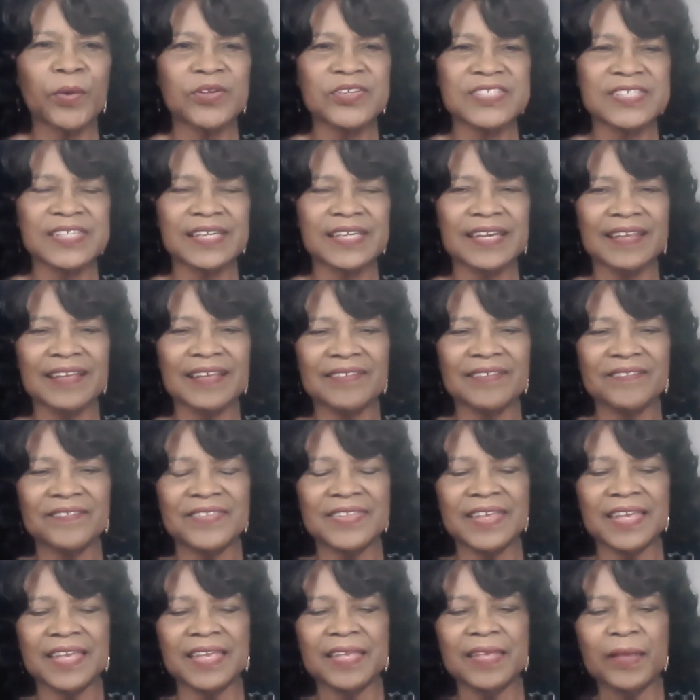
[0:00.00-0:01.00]
of
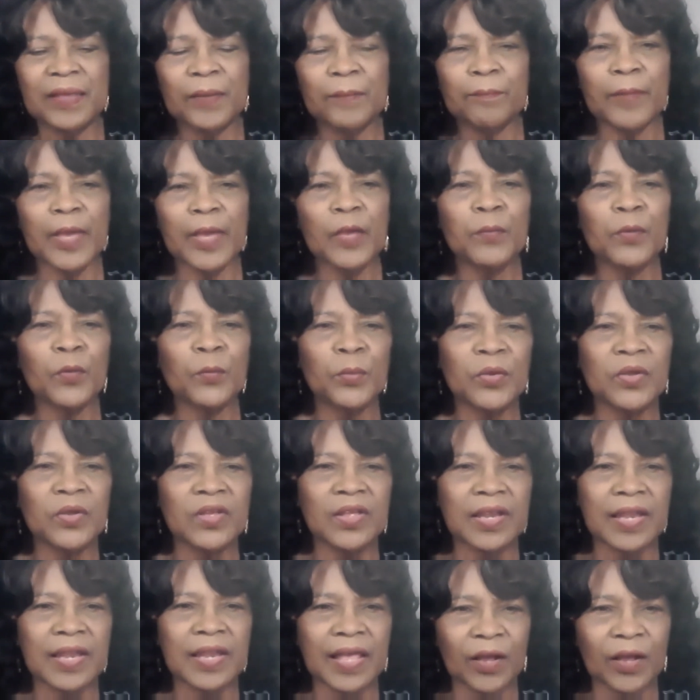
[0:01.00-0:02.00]
the Mabel Booker
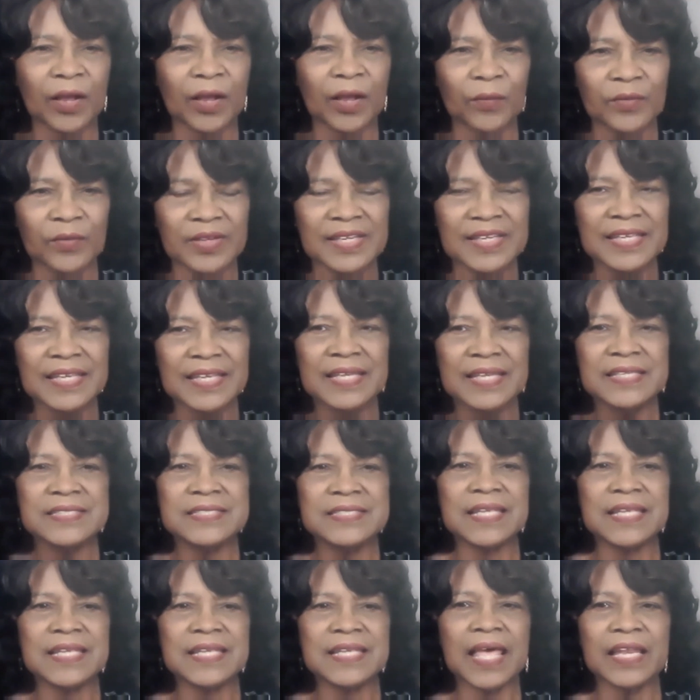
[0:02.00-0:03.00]
Lowry
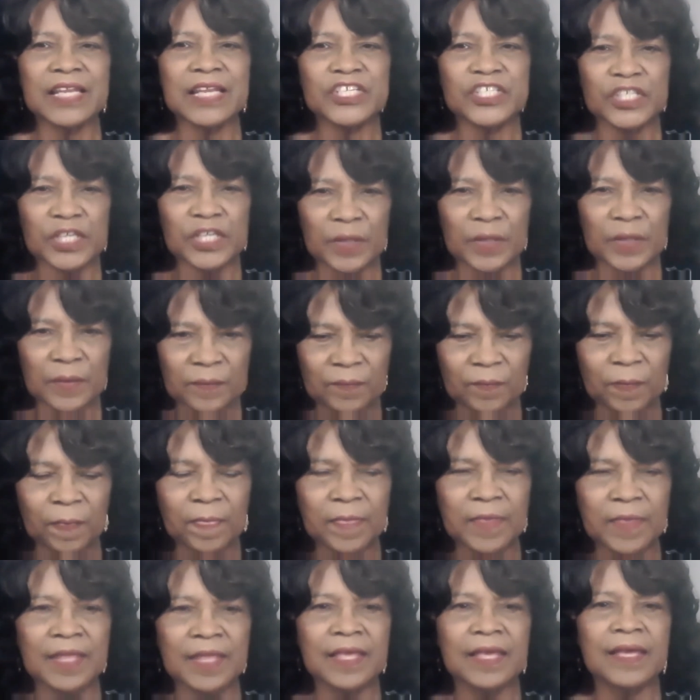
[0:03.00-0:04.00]
Scholarship,
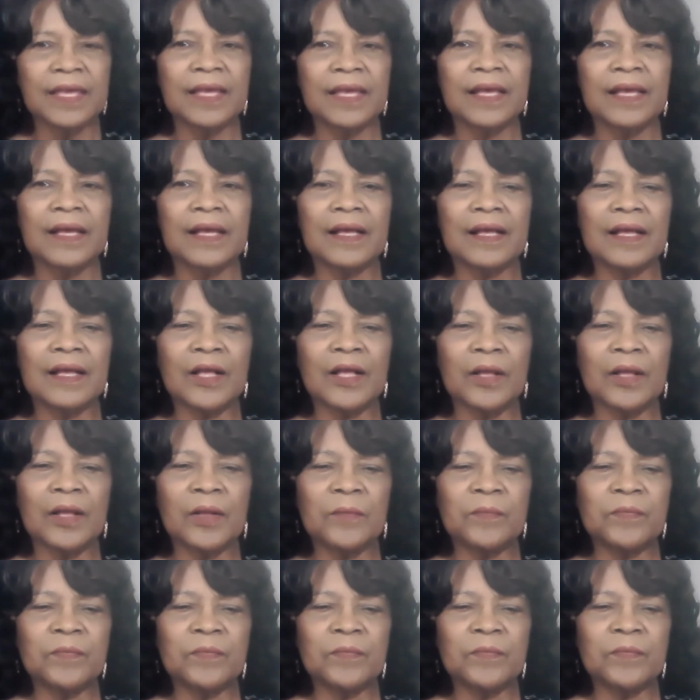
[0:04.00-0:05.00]

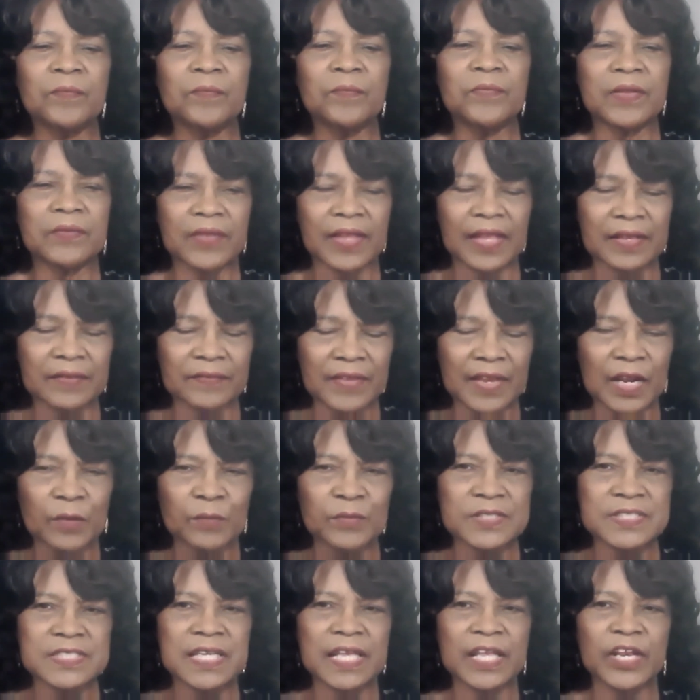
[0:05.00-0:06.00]
like that I was
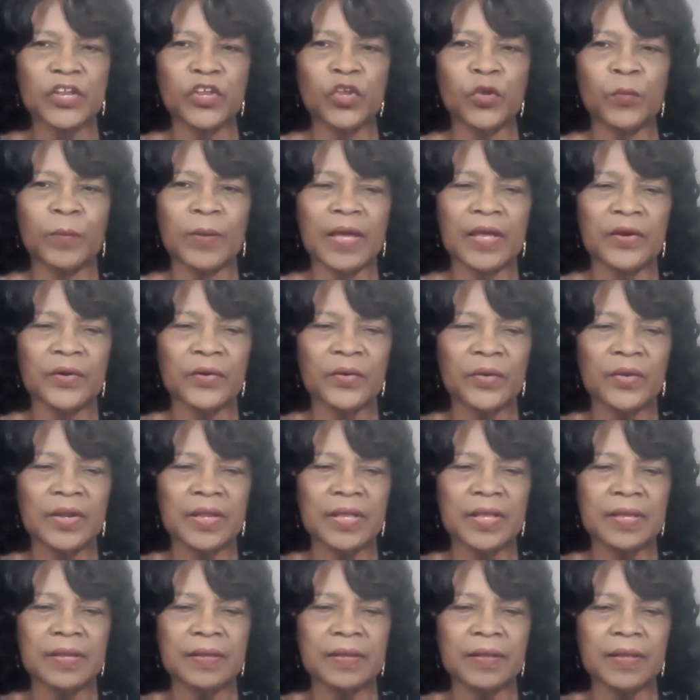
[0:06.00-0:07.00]
telling you about
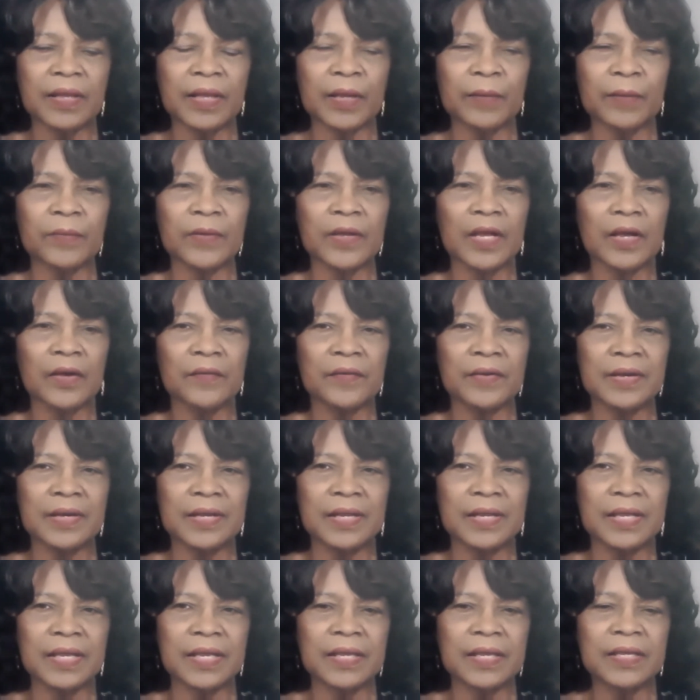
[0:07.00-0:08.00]
earlier. I'm
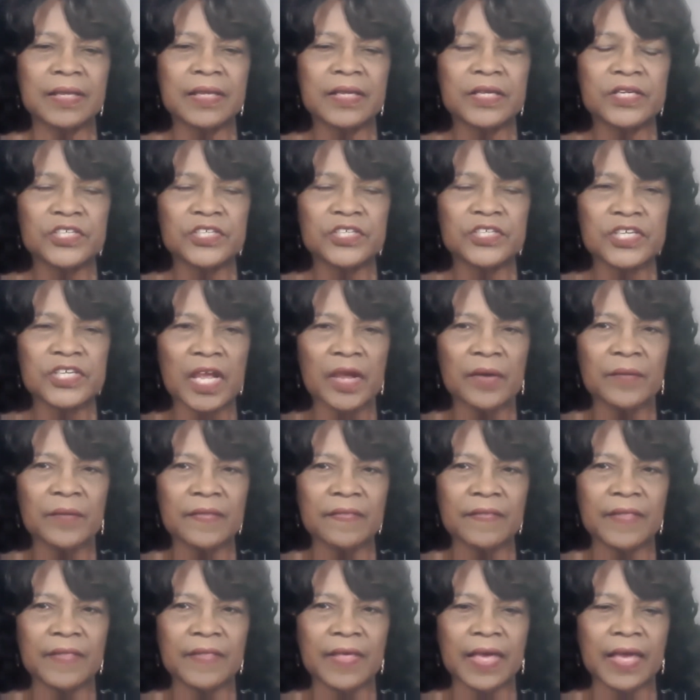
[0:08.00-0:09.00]
currently chairing
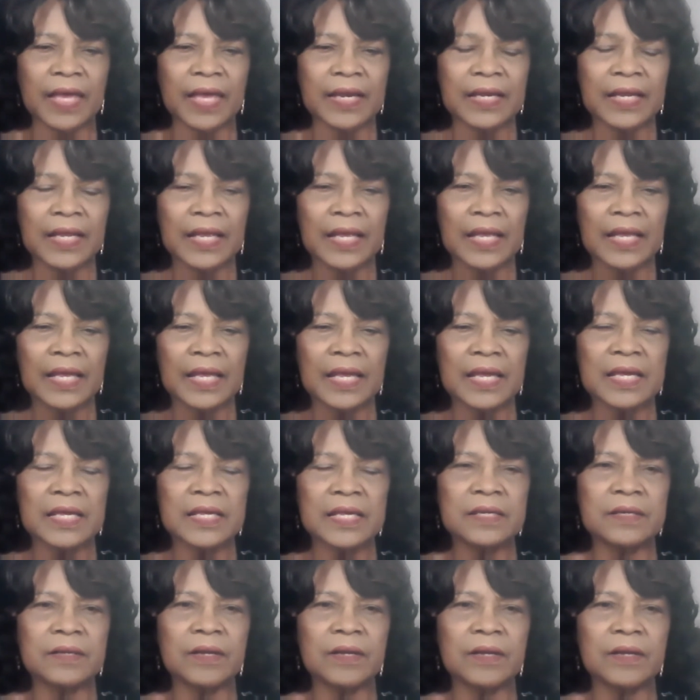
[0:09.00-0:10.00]
that,
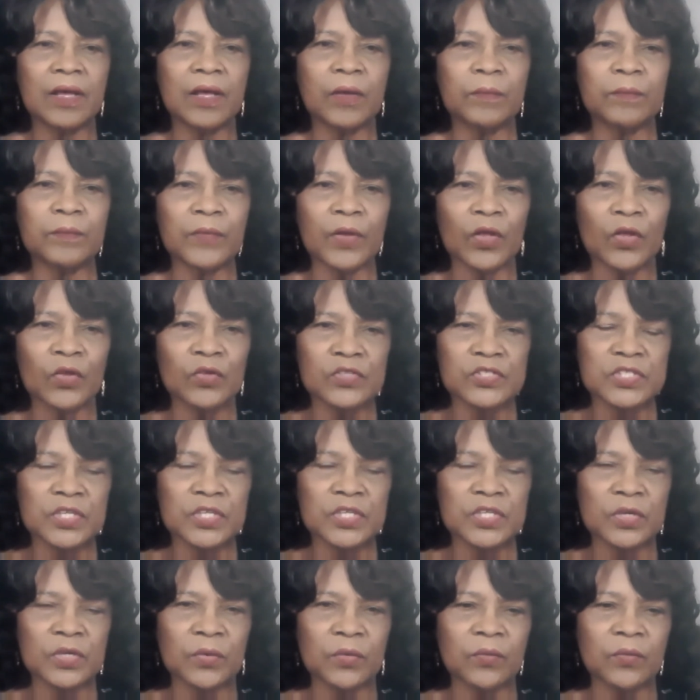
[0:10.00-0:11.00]
and I'm also